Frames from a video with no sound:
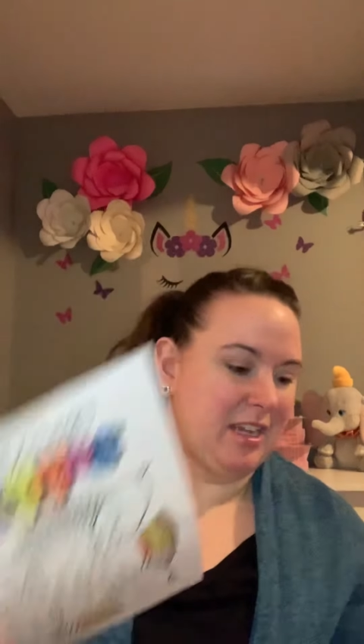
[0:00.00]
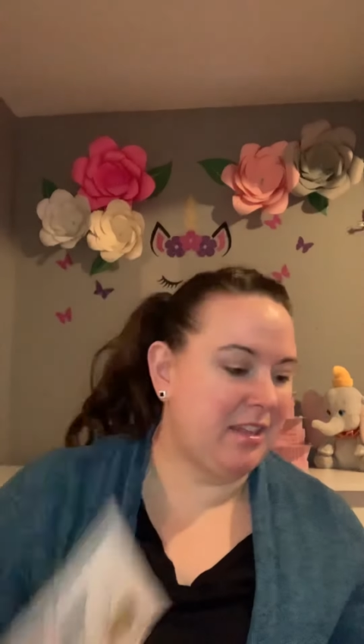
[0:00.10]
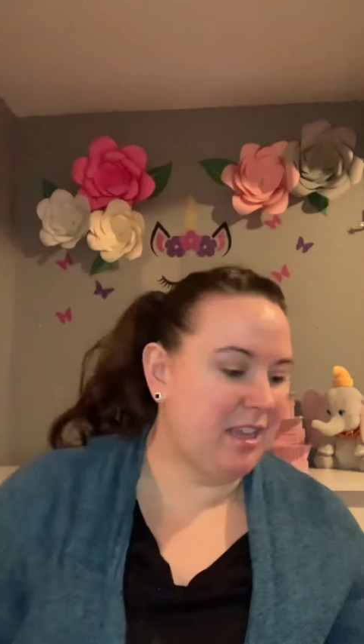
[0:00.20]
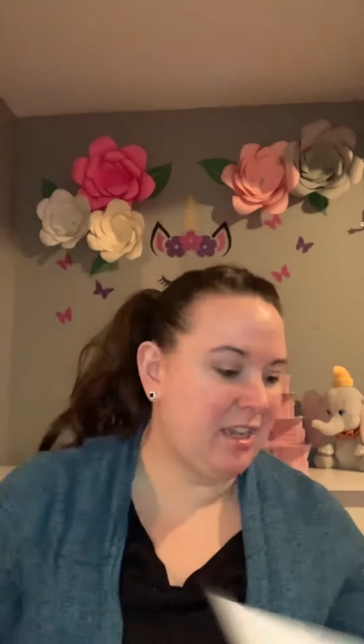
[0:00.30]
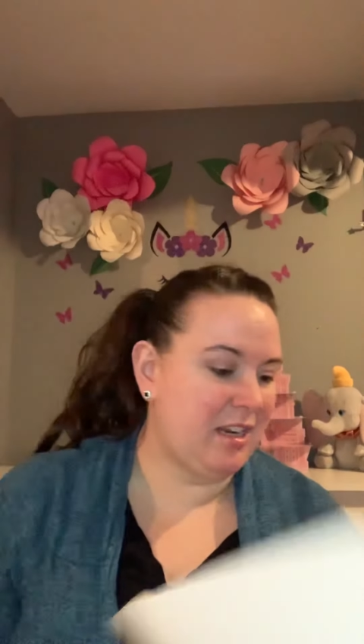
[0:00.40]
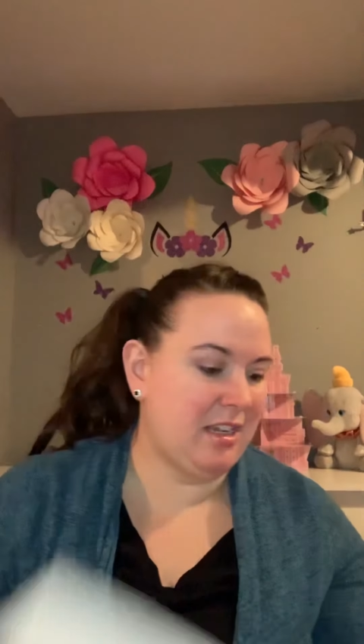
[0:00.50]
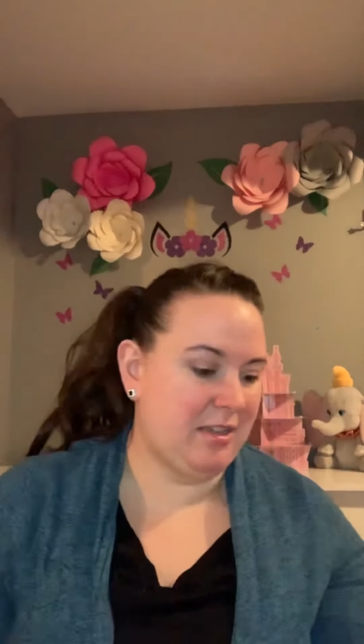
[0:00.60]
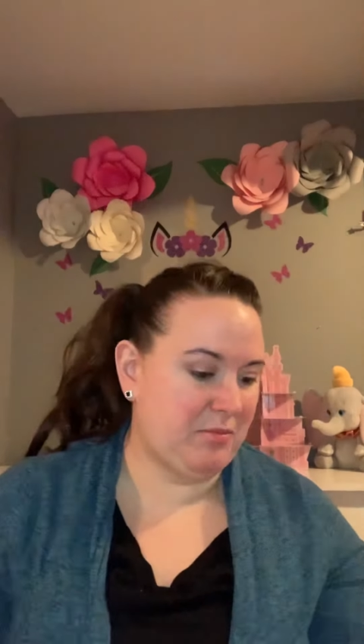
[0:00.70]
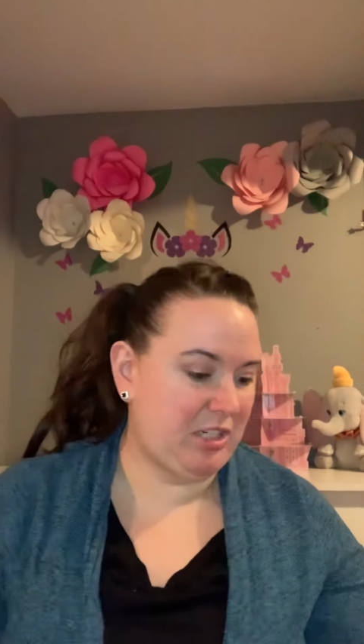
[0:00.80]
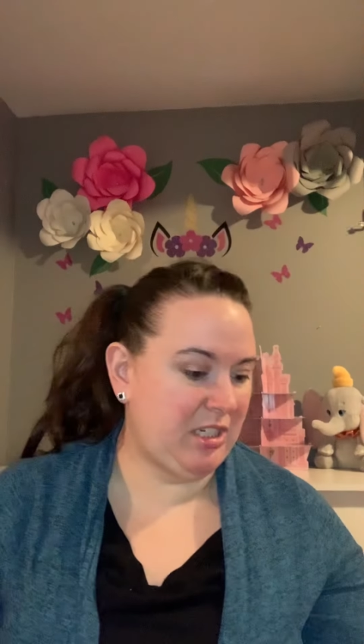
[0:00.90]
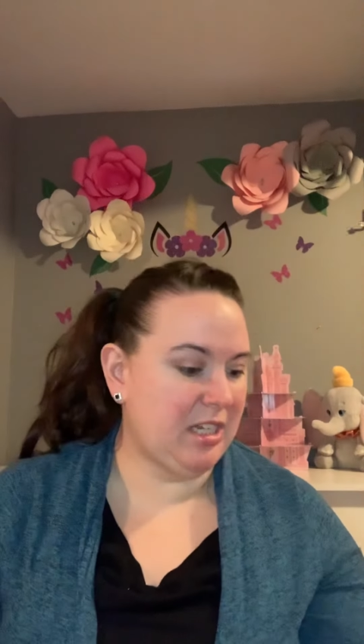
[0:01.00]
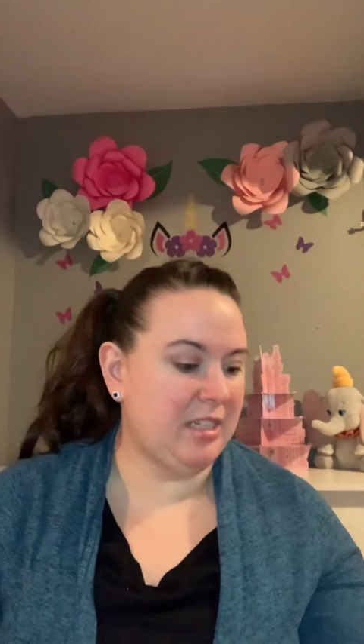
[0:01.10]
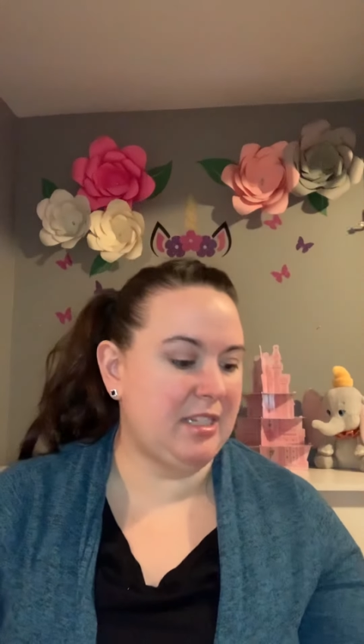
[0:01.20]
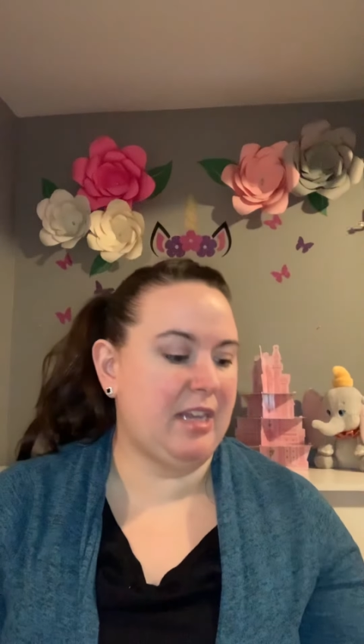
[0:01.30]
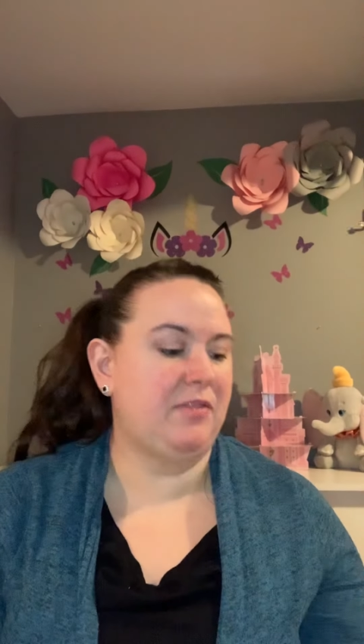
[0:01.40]
And then she
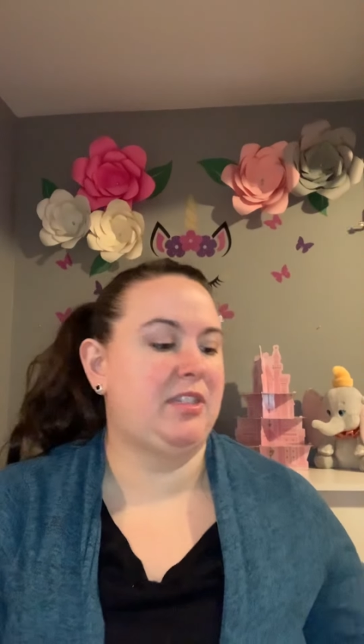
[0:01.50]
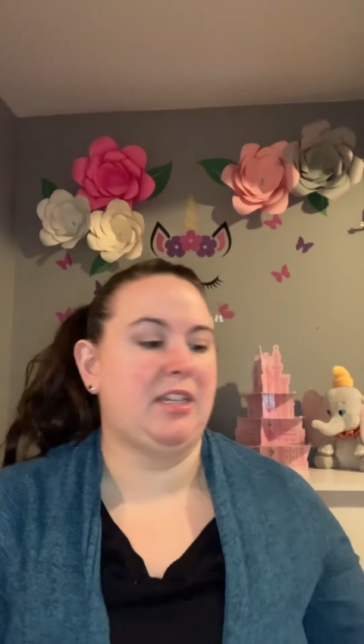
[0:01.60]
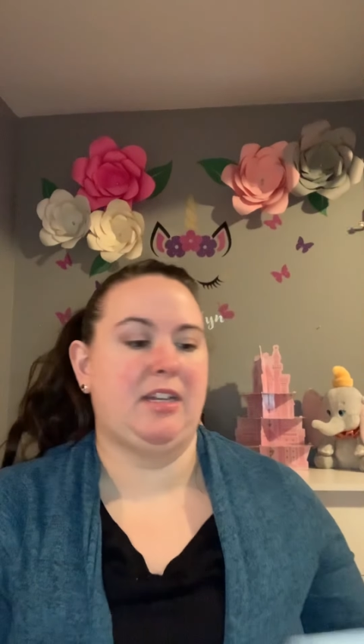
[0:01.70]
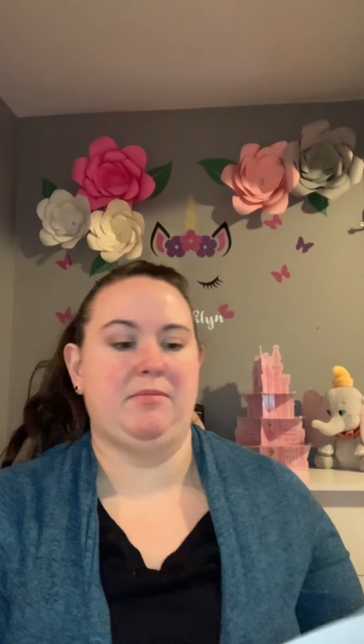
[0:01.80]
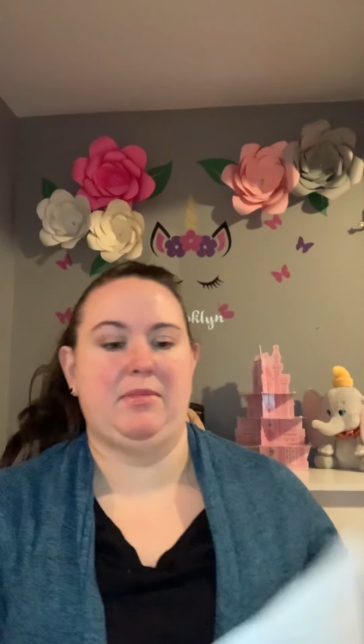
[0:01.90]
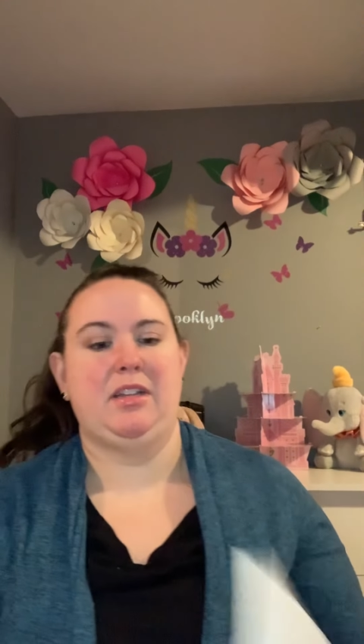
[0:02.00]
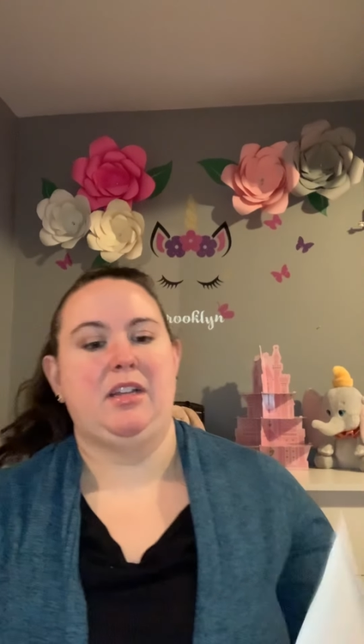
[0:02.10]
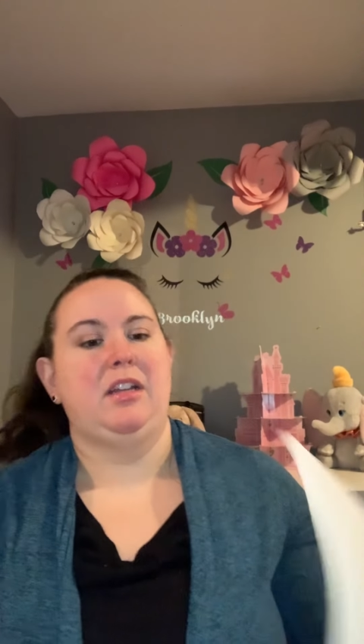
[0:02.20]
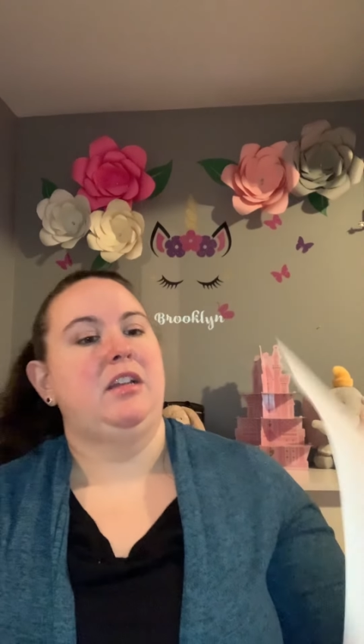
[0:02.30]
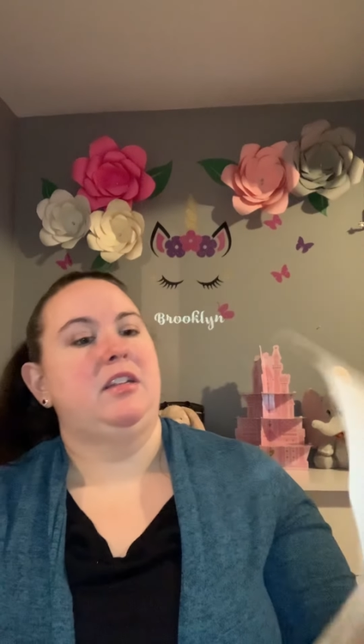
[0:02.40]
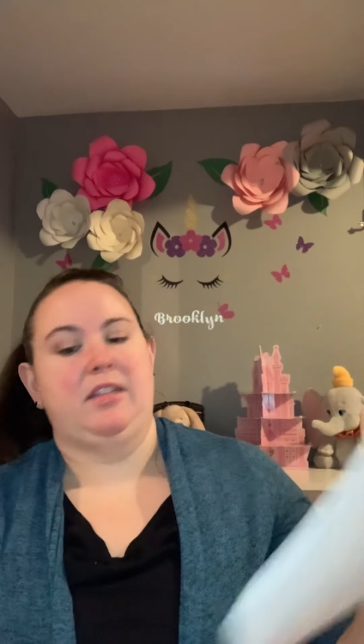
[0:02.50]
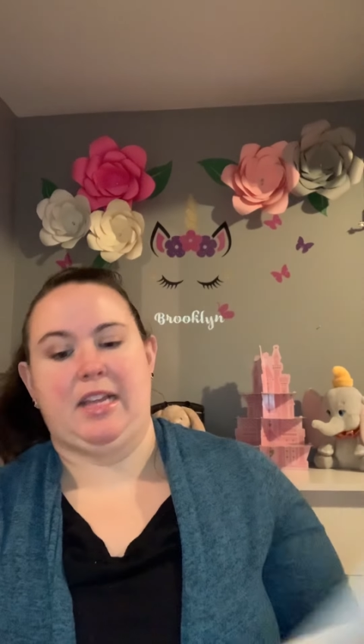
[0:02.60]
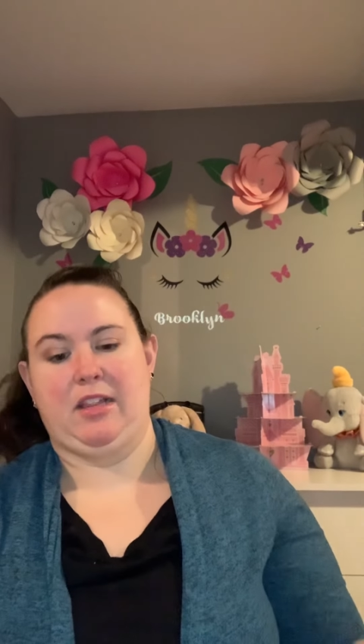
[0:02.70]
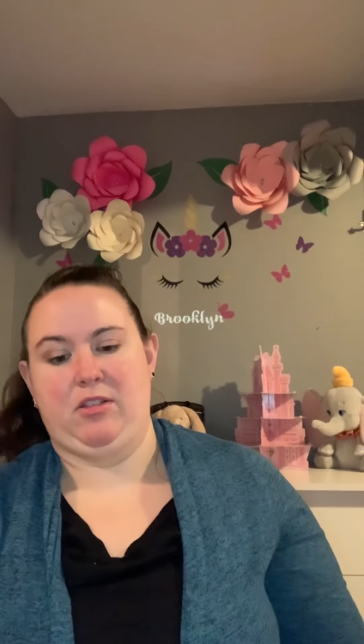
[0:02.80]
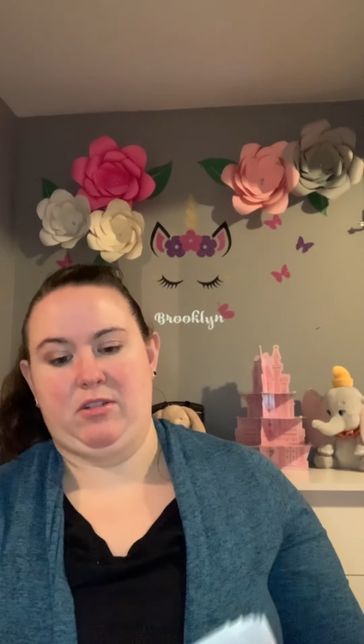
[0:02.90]
does have some
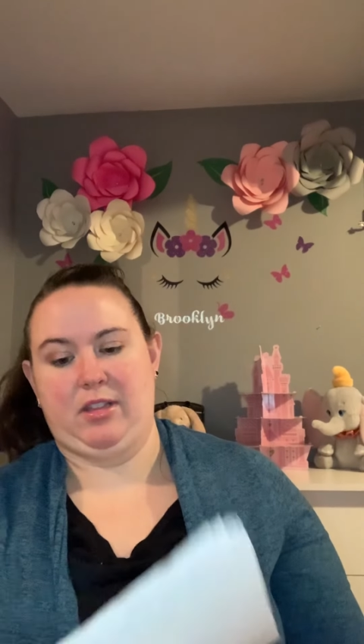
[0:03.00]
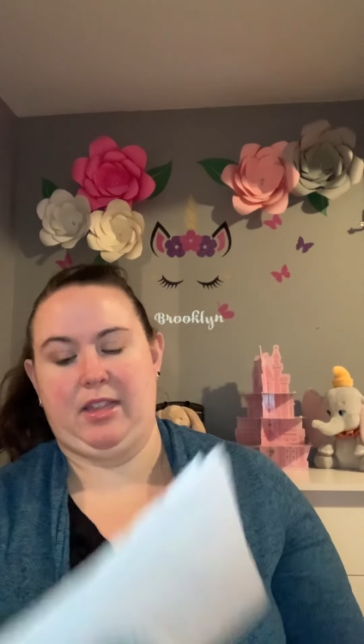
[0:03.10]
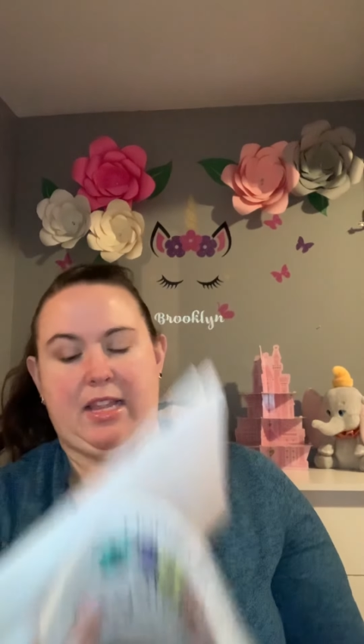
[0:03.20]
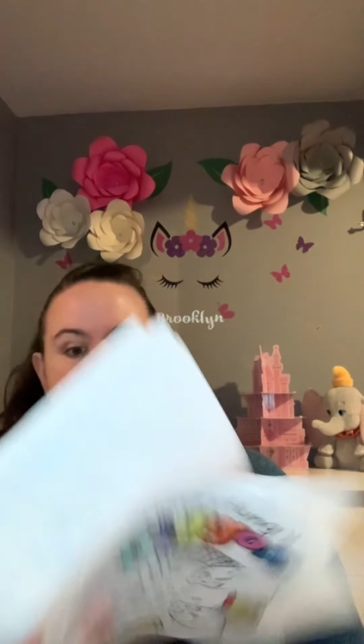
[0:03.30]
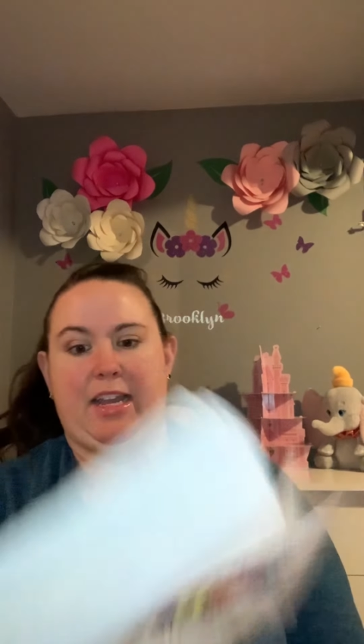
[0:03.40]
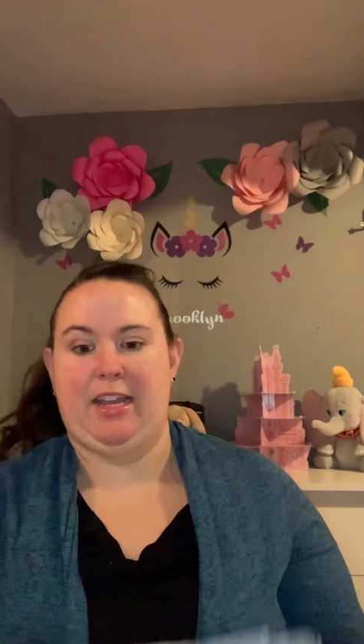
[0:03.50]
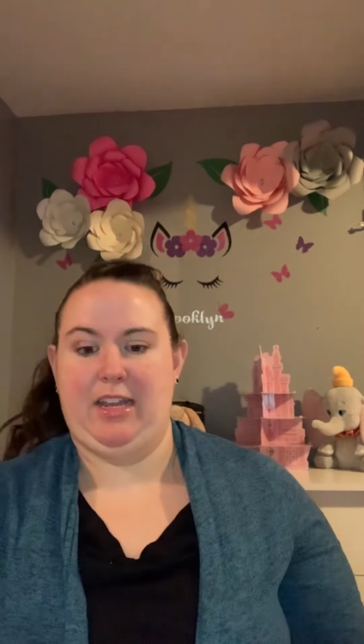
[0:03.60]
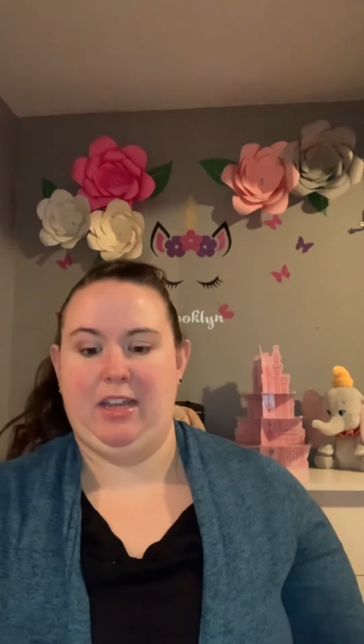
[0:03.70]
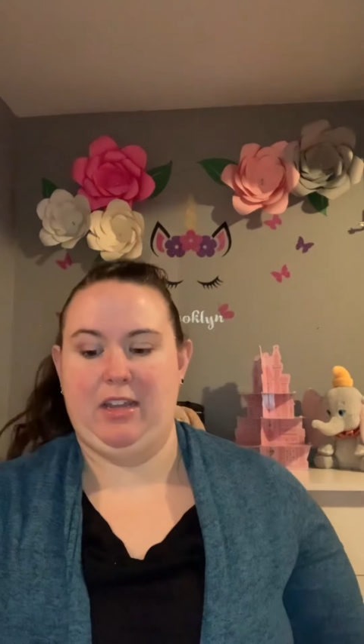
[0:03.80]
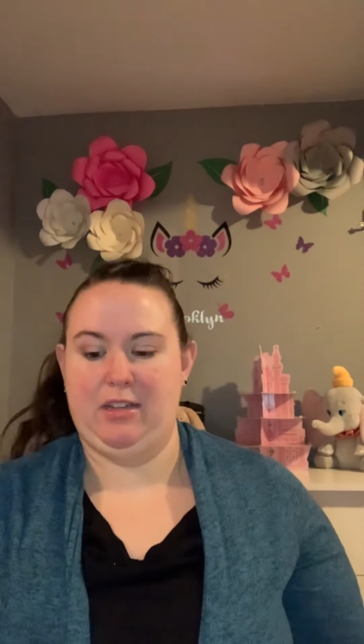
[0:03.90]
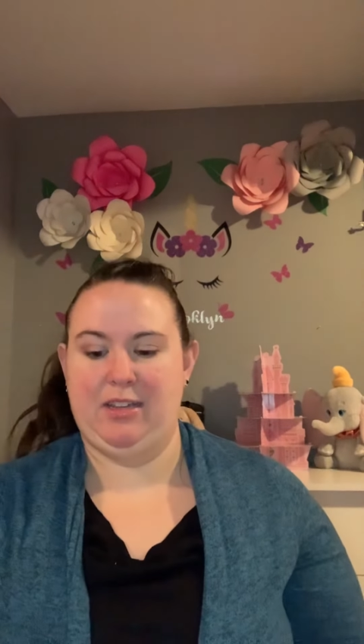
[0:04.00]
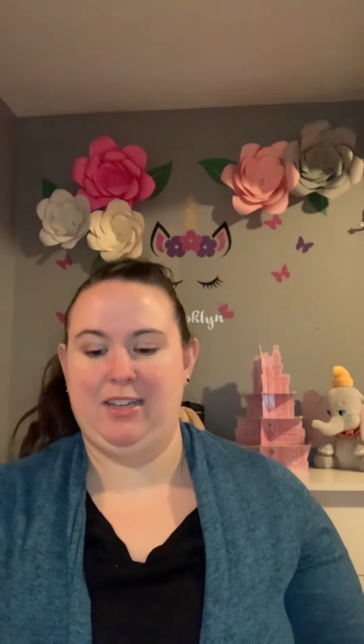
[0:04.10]
that look like